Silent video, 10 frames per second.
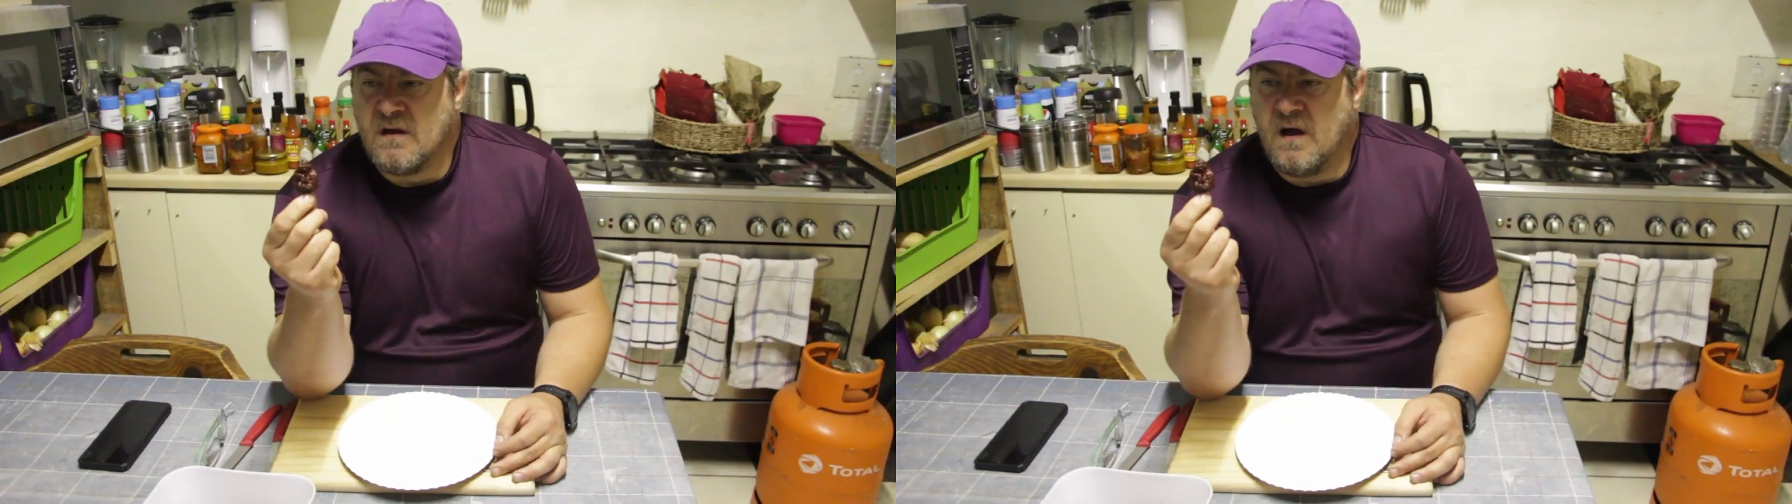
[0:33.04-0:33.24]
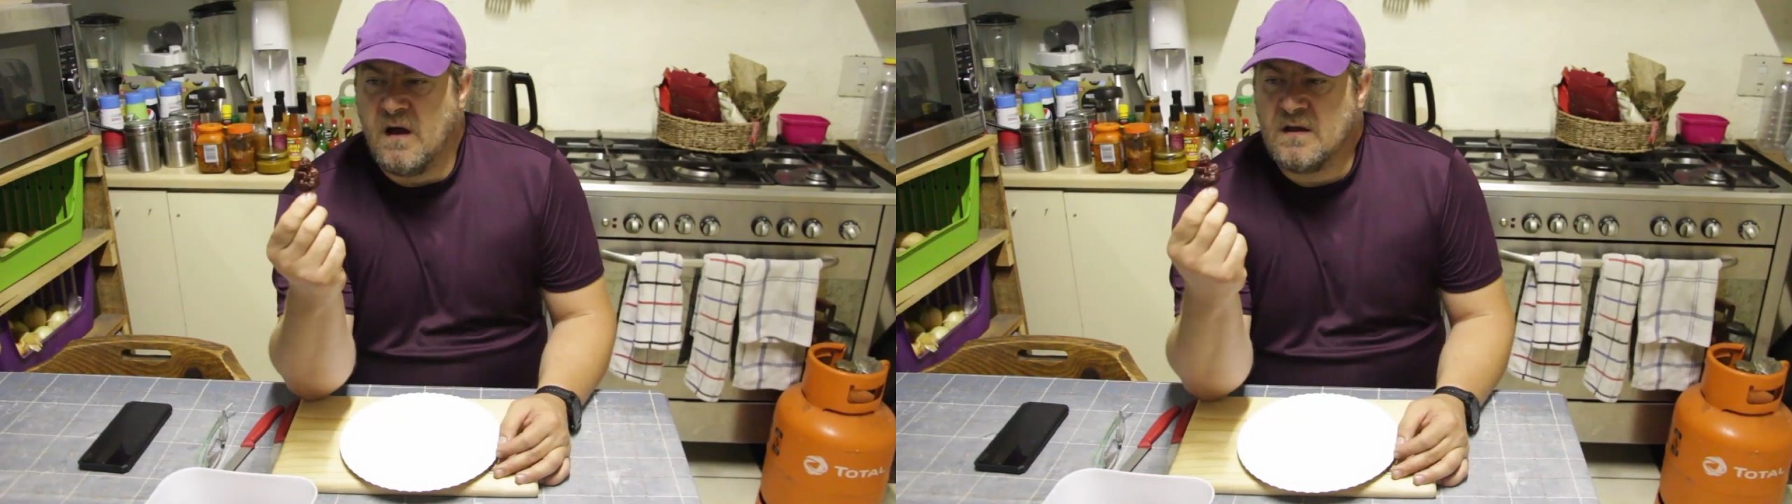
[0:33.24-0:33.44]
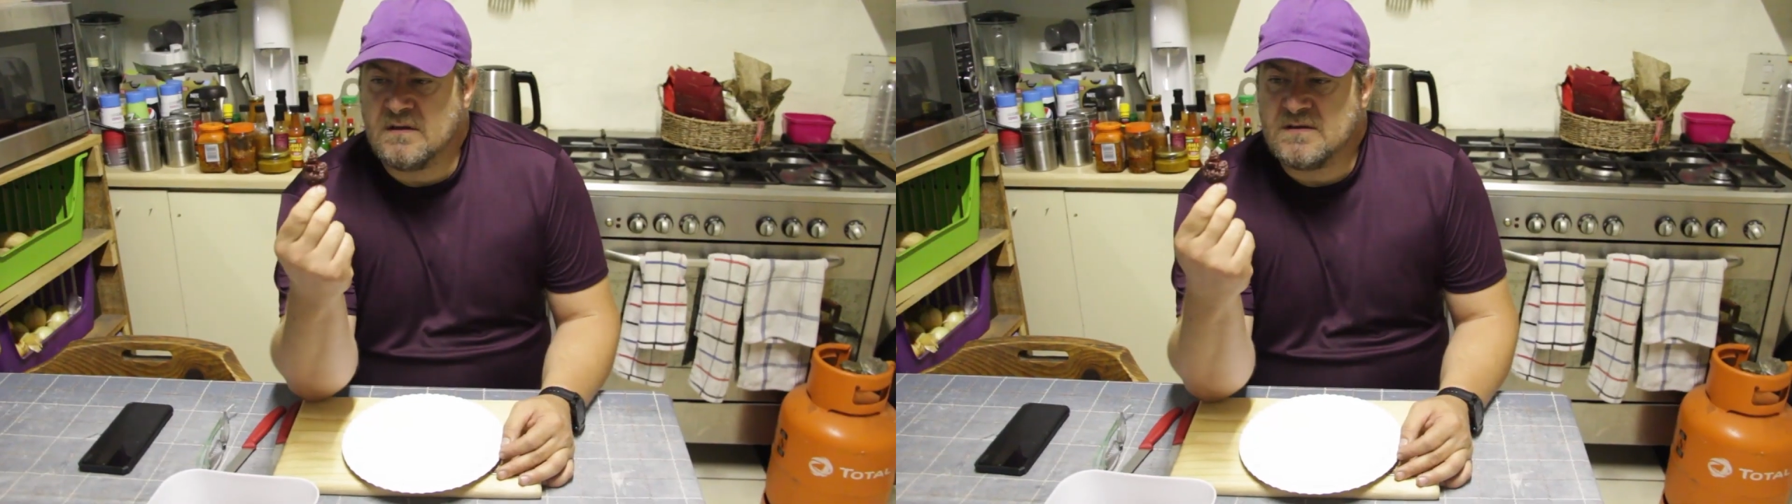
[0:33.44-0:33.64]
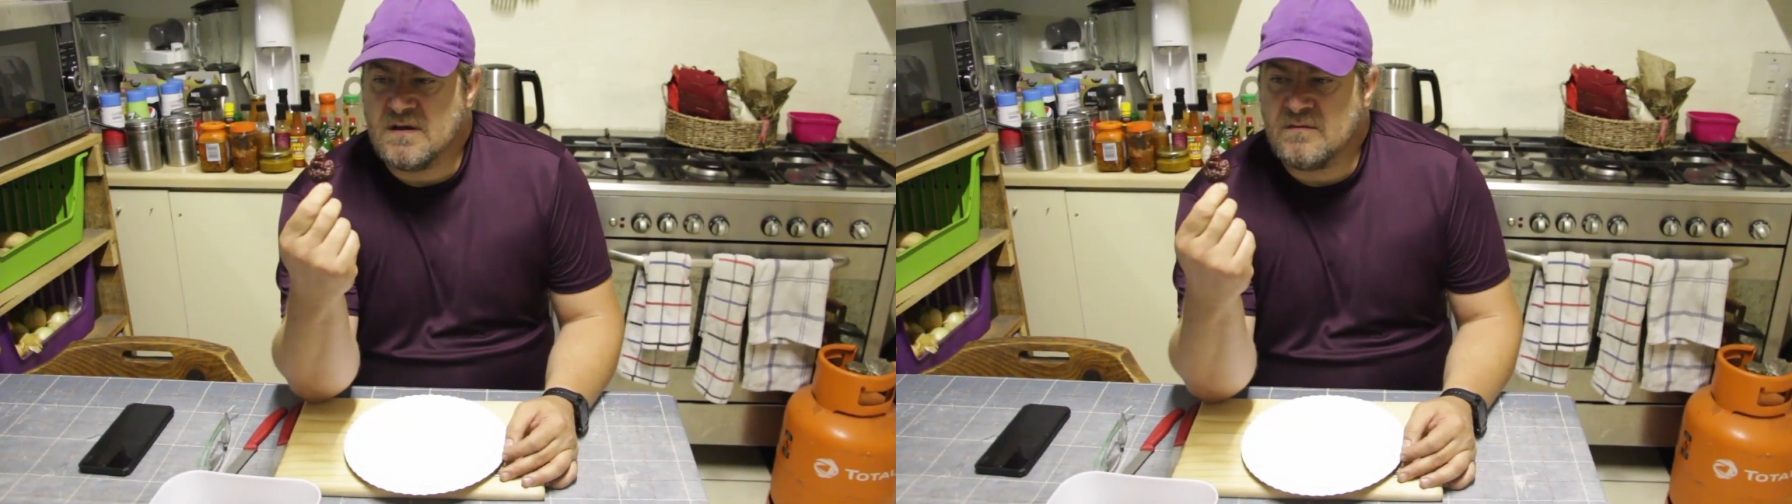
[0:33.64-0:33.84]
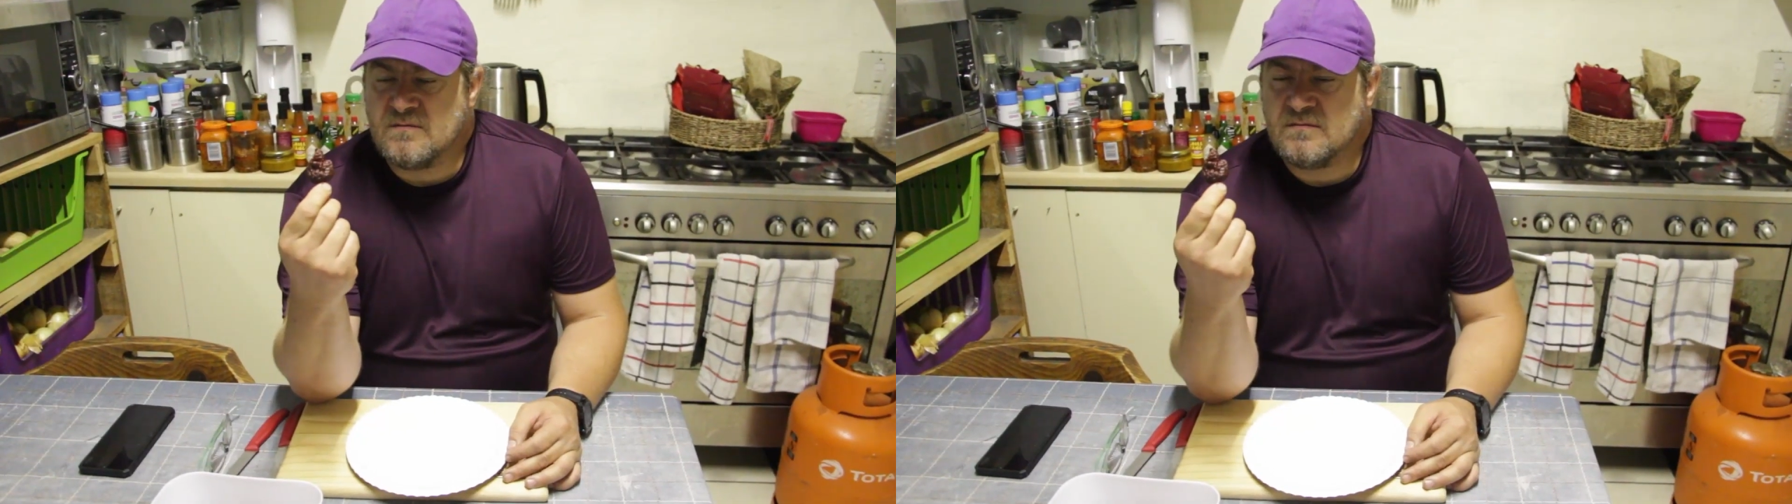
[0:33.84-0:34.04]

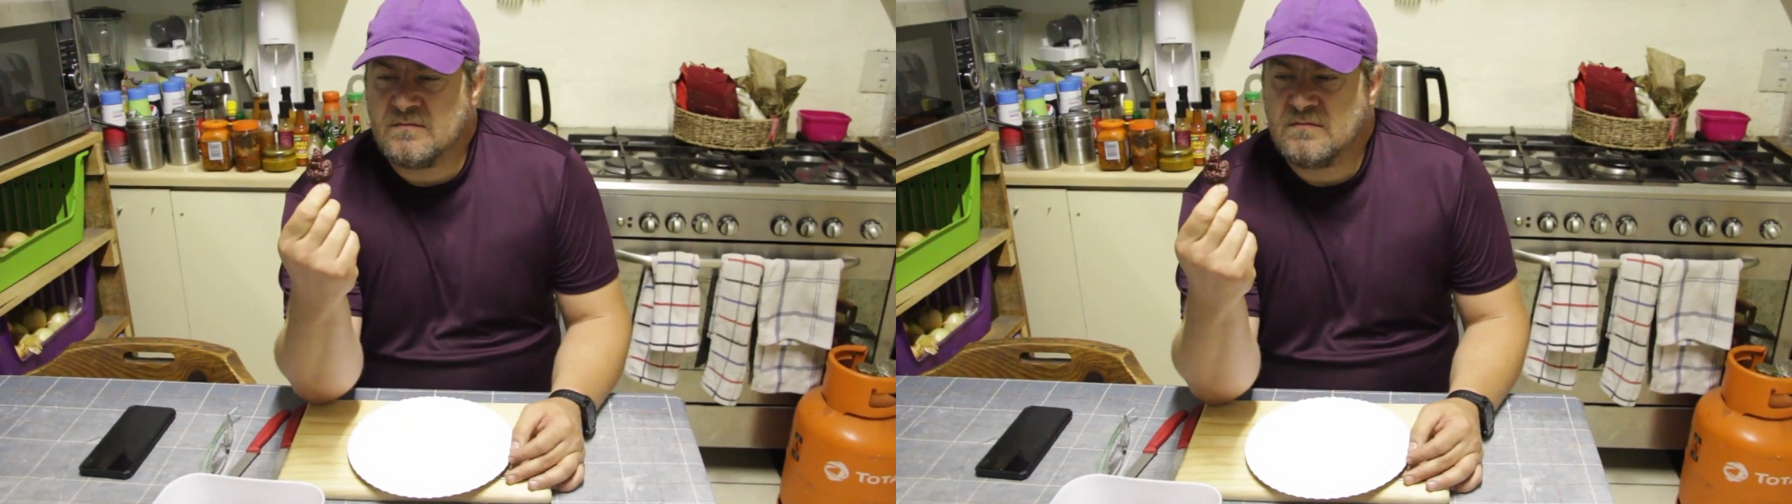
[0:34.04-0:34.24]
And